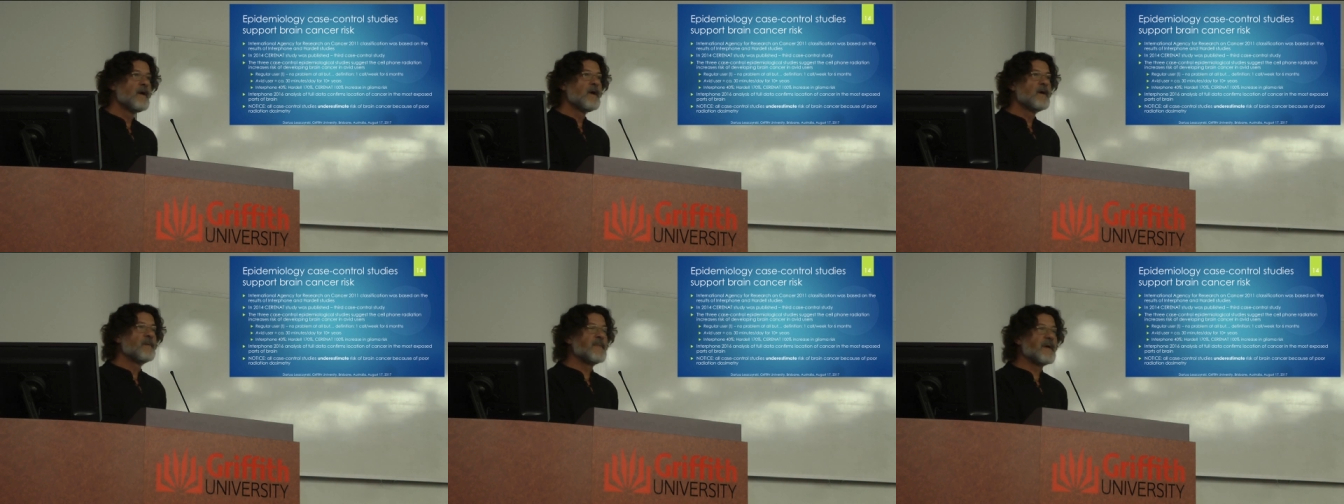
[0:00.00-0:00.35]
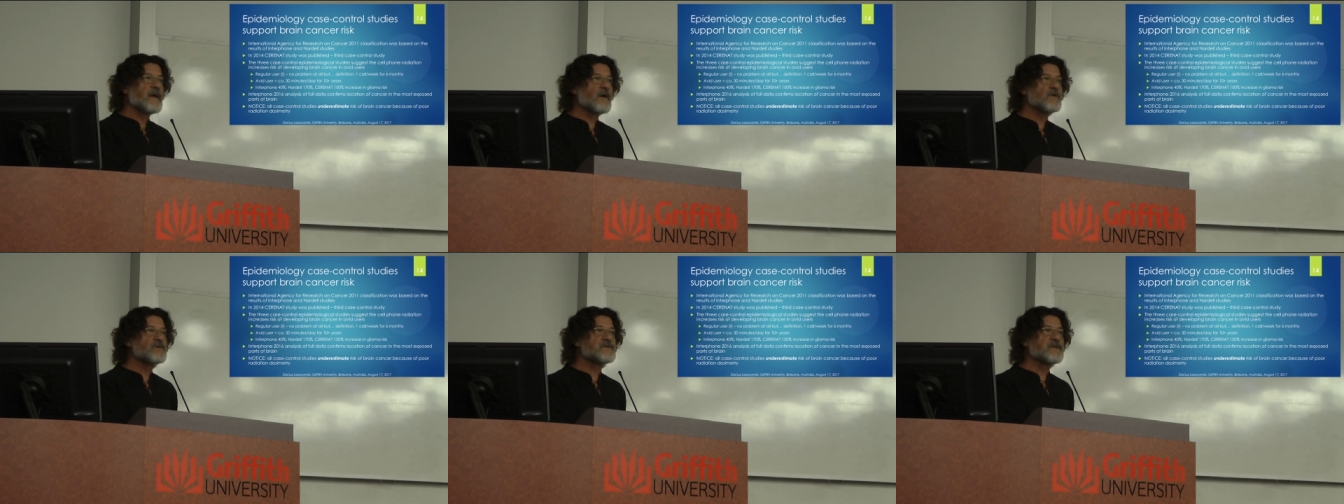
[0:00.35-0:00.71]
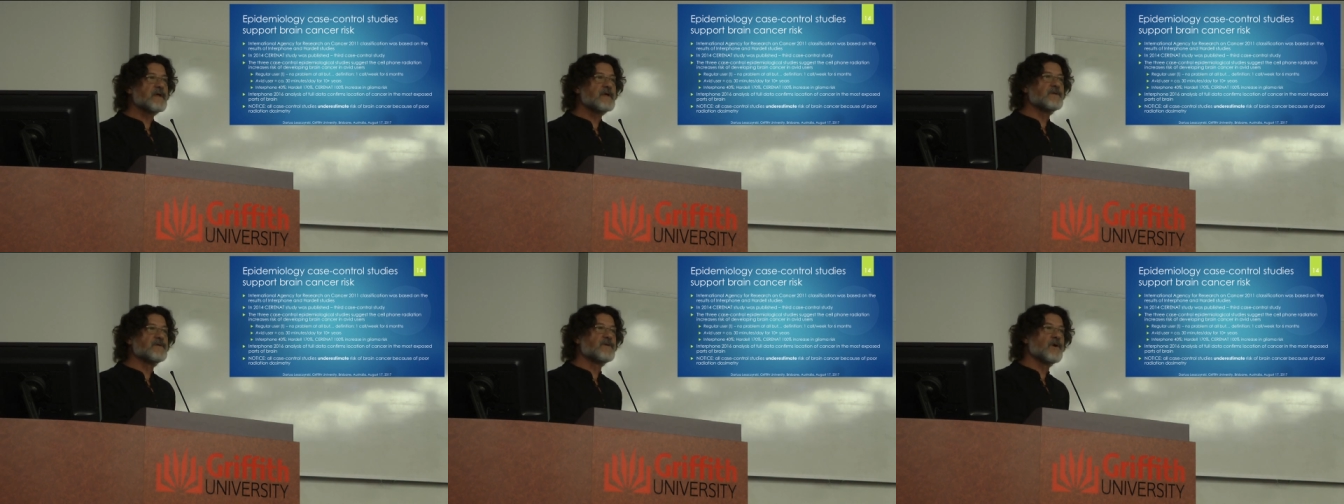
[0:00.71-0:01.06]
because they
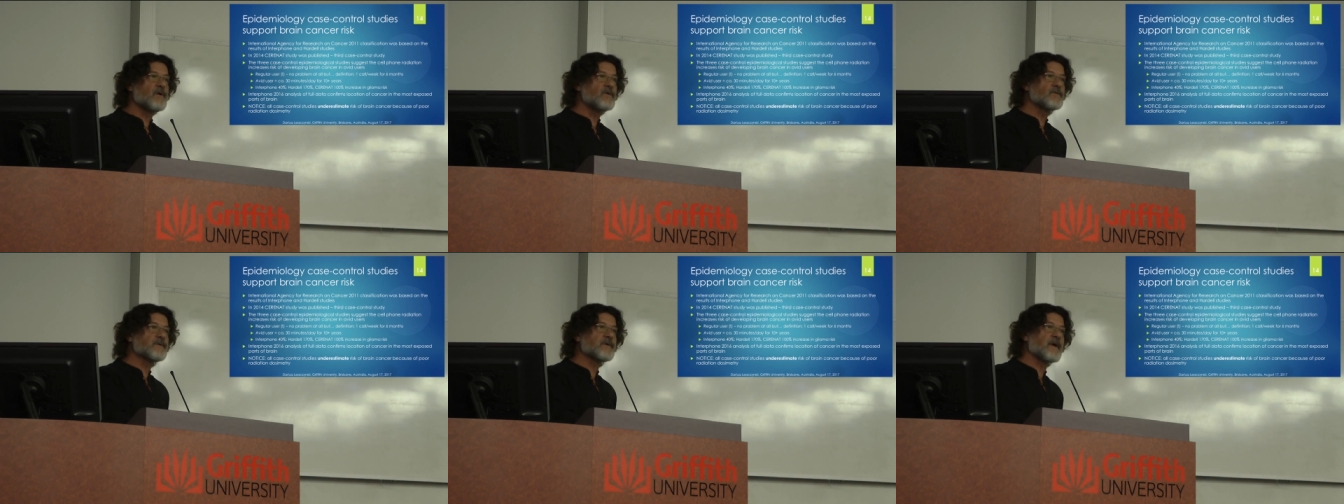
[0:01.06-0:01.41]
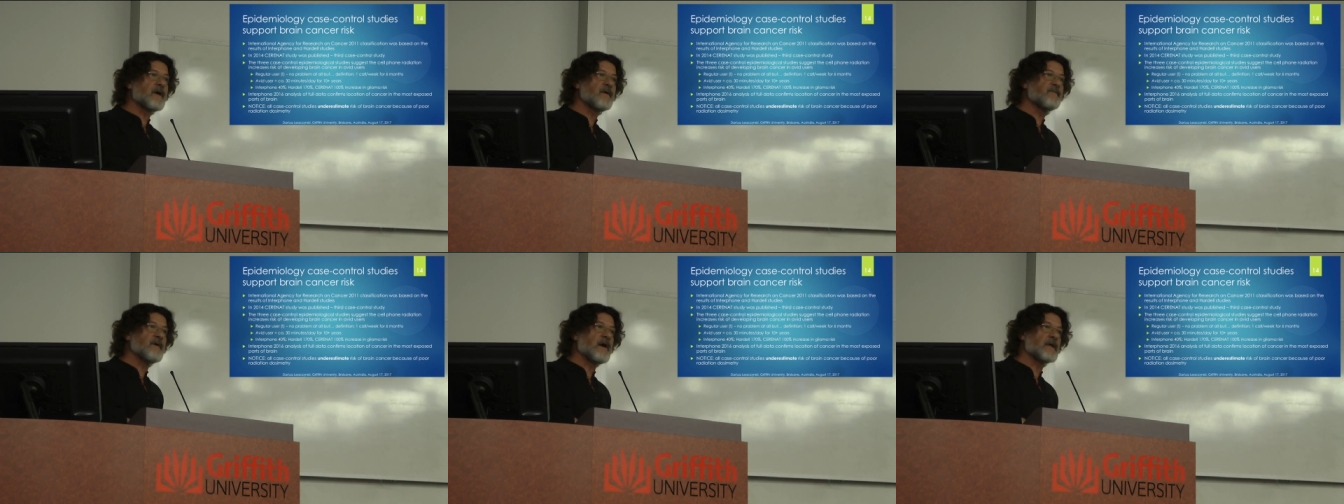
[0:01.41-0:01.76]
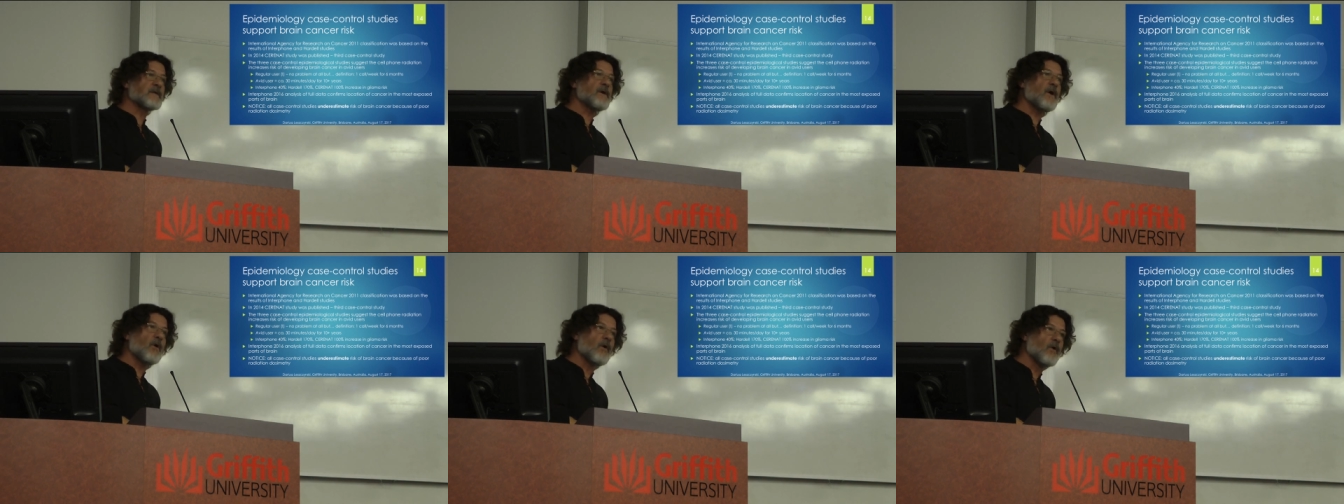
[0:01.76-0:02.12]
don't have at
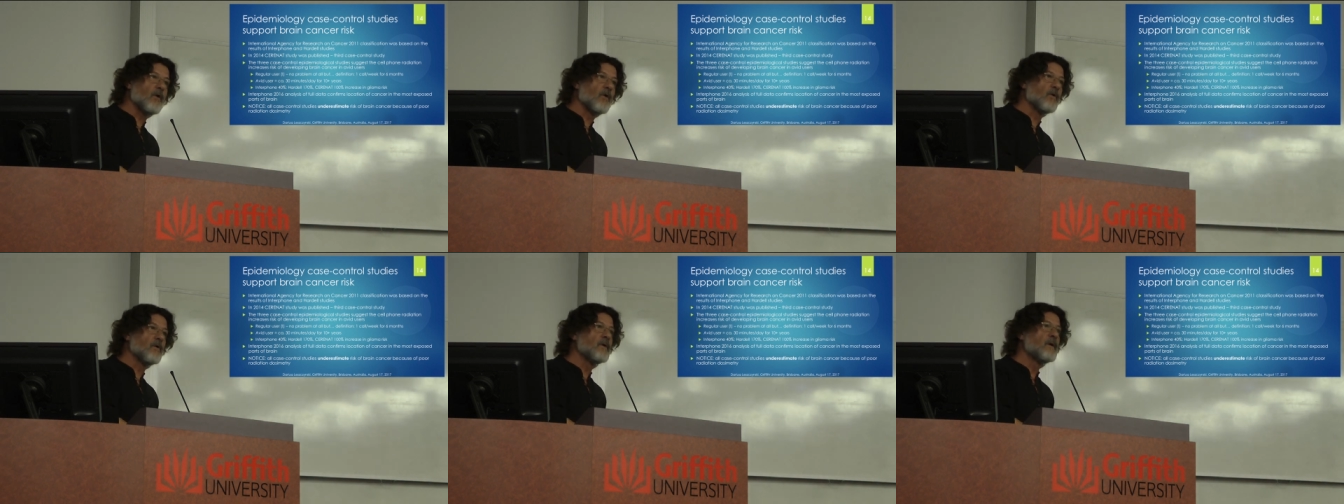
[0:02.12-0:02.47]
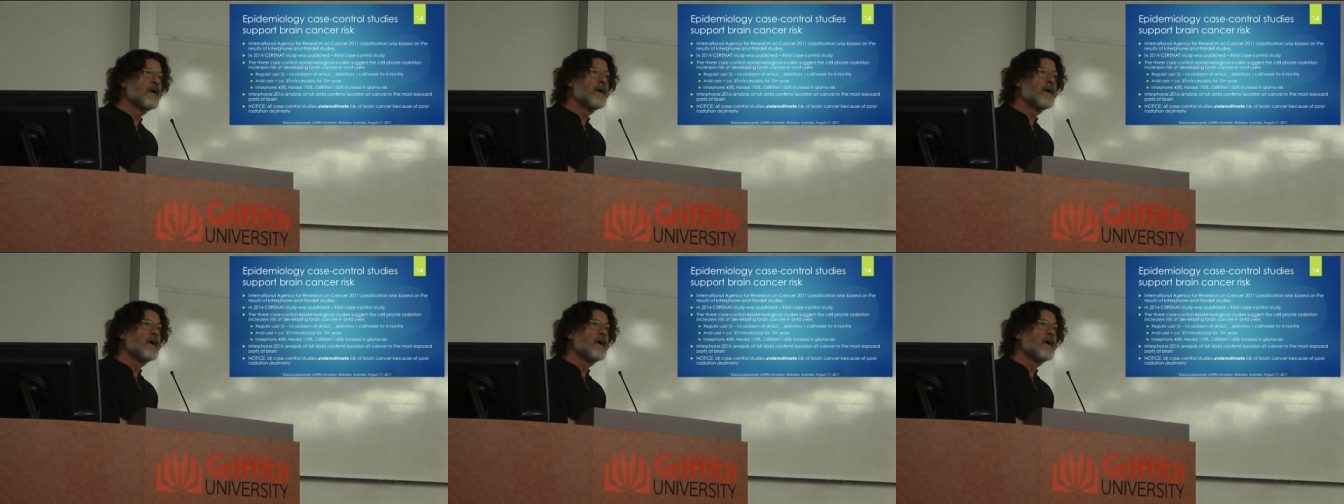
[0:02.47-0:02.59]
all